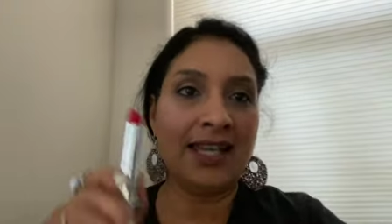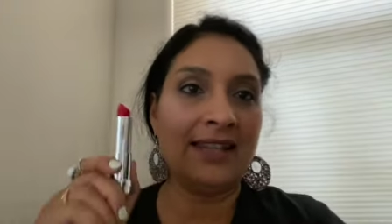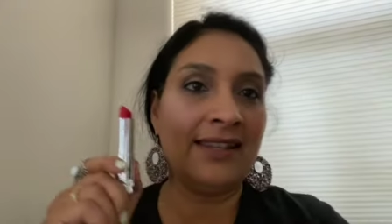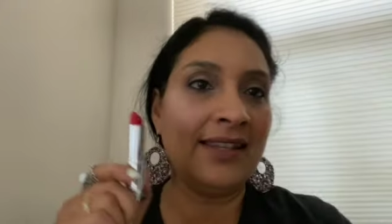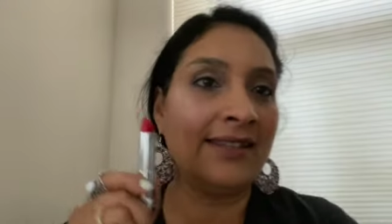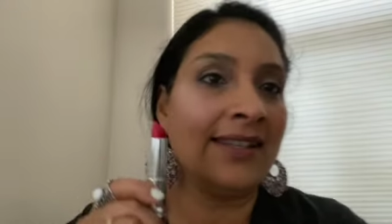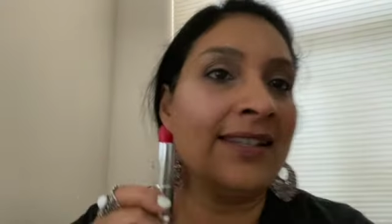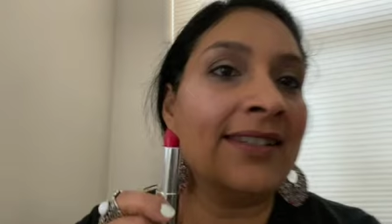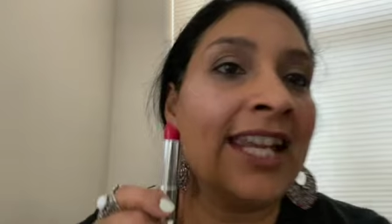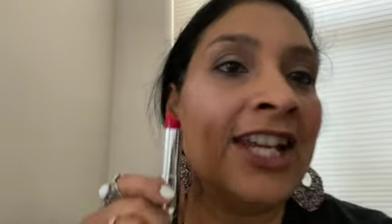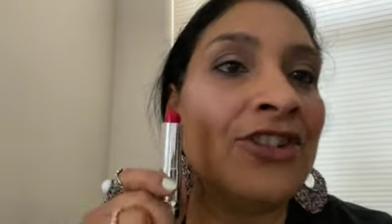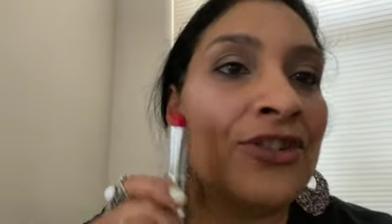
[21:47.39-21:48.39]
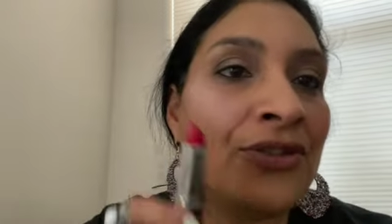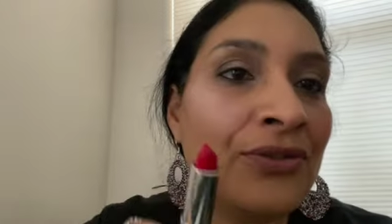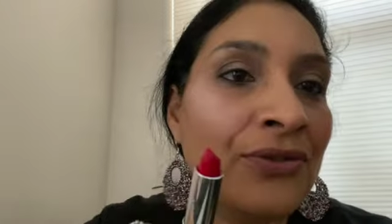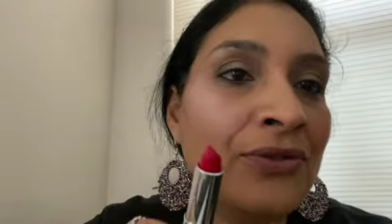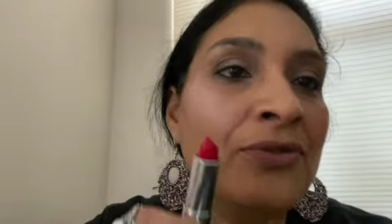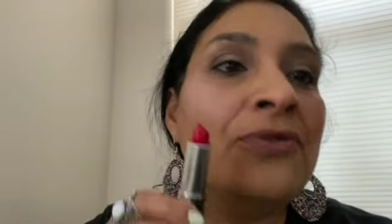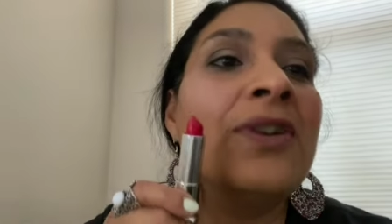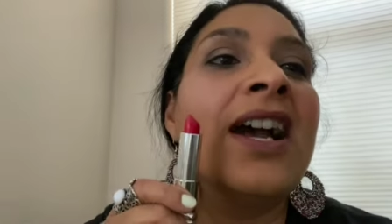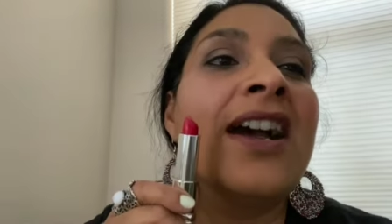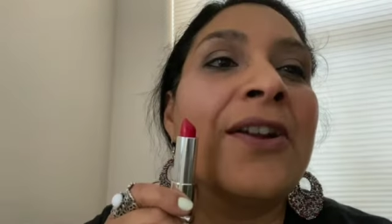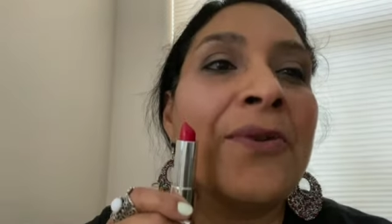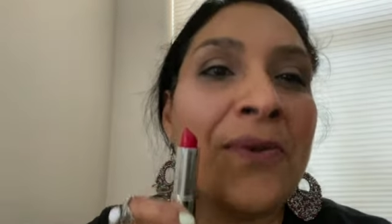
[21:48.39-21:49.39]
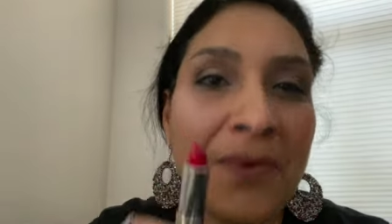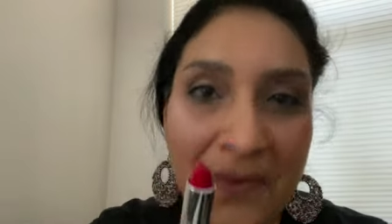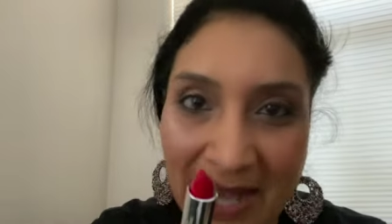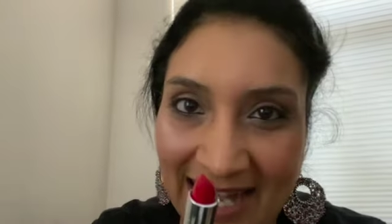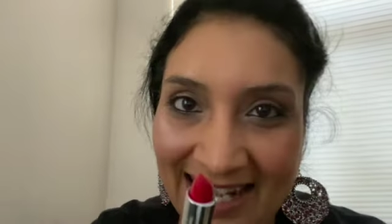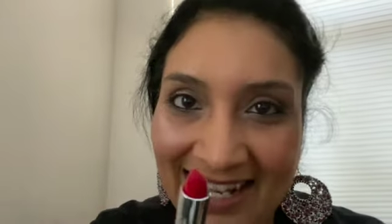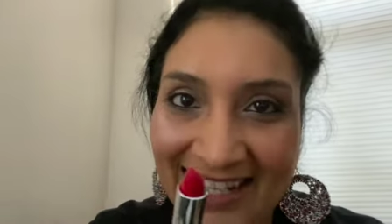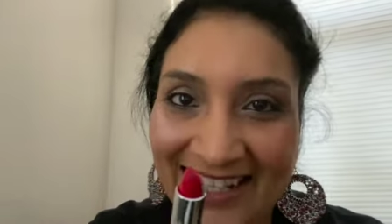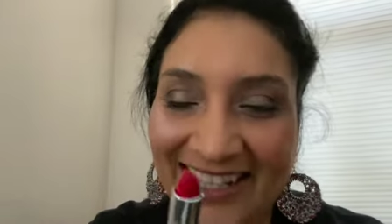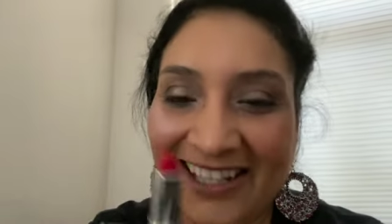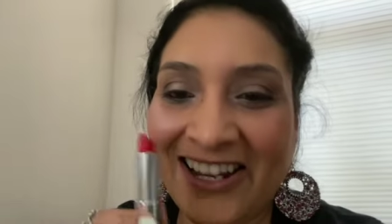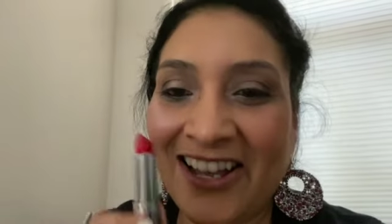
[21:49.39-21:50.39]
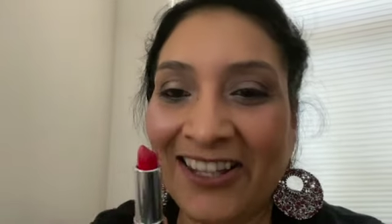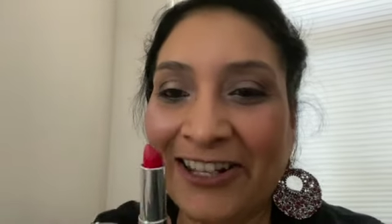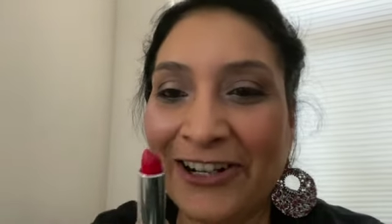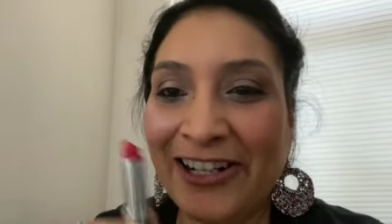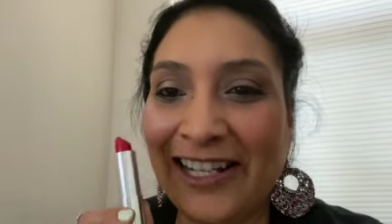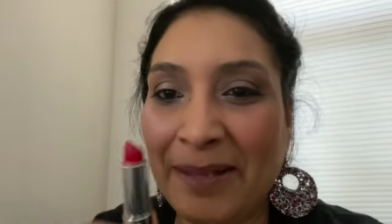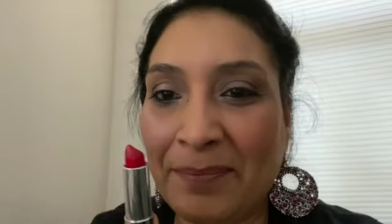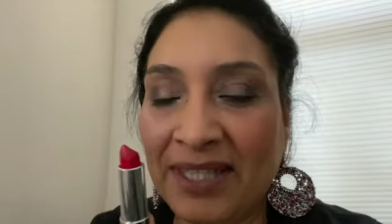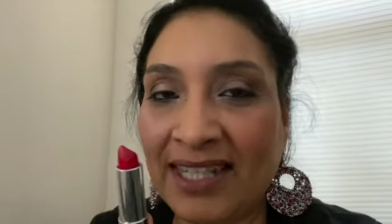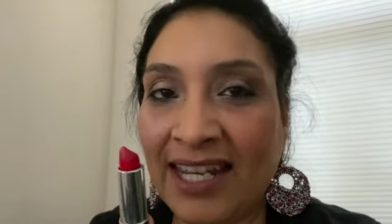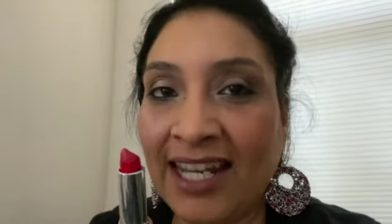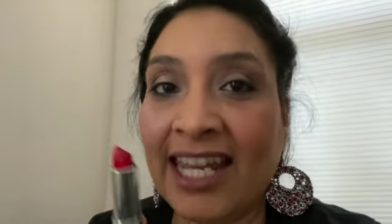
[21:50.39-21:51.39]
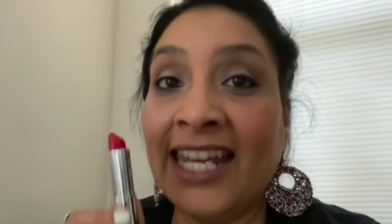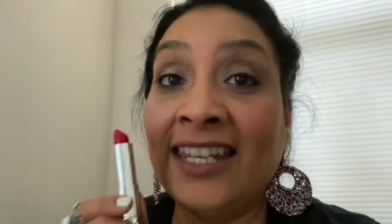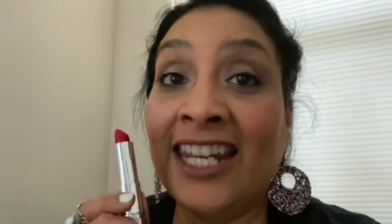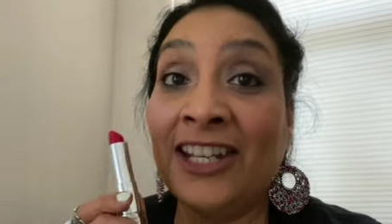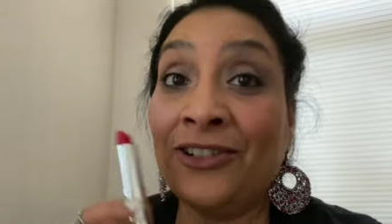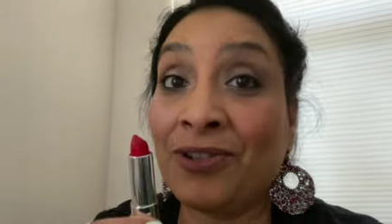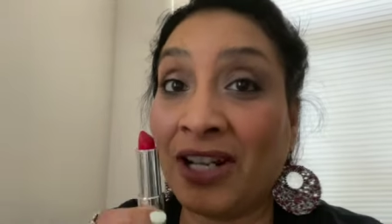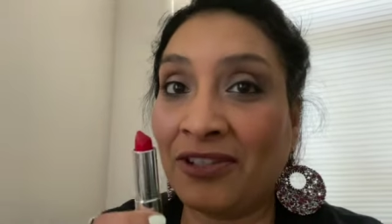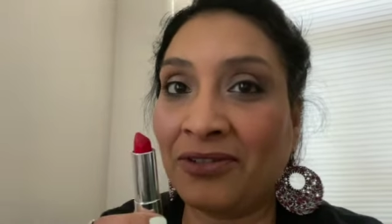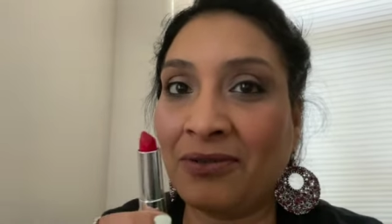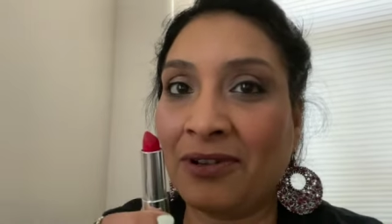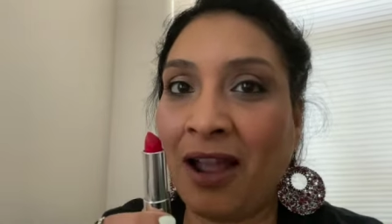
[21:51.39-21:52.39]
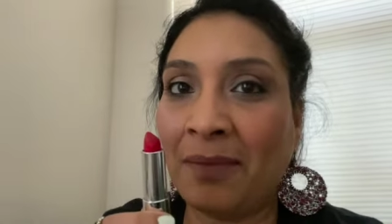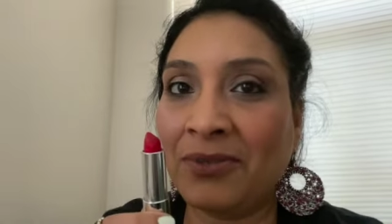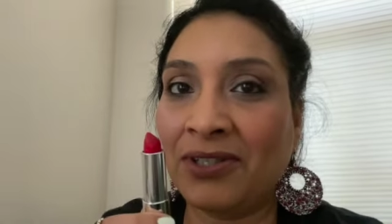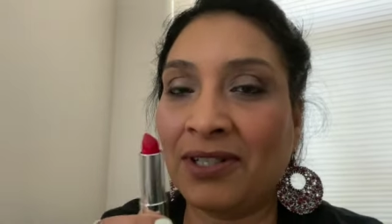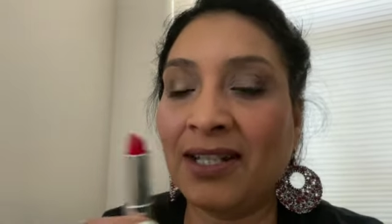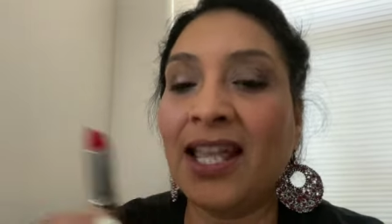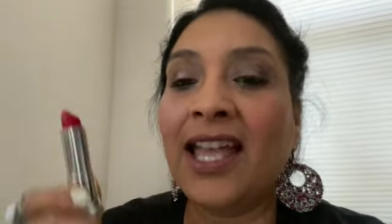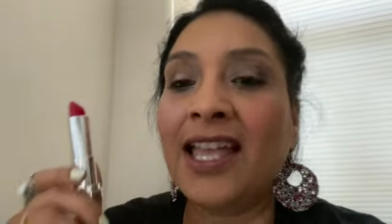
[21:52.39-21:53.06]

this is a true red color lipstick in a drugstore option.